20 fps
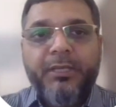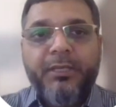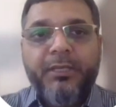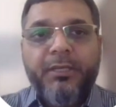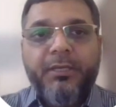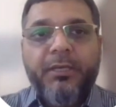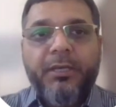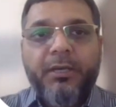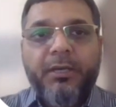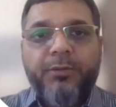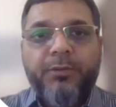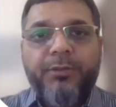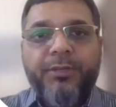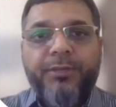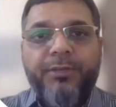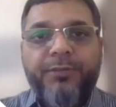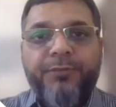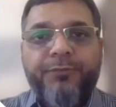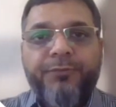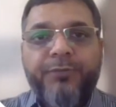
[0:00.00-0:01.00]
Now,
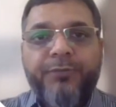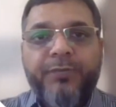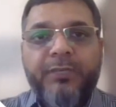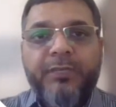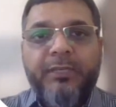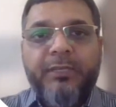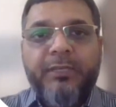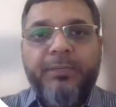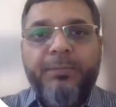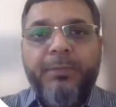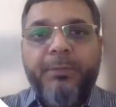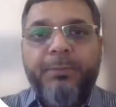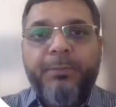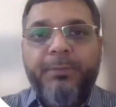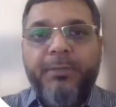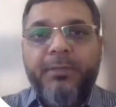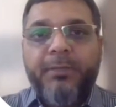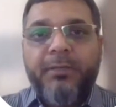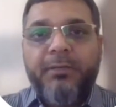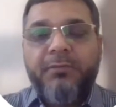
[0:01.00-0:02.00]
if we need
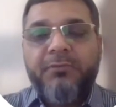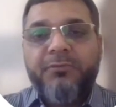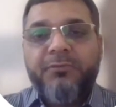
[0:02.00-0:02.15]
people,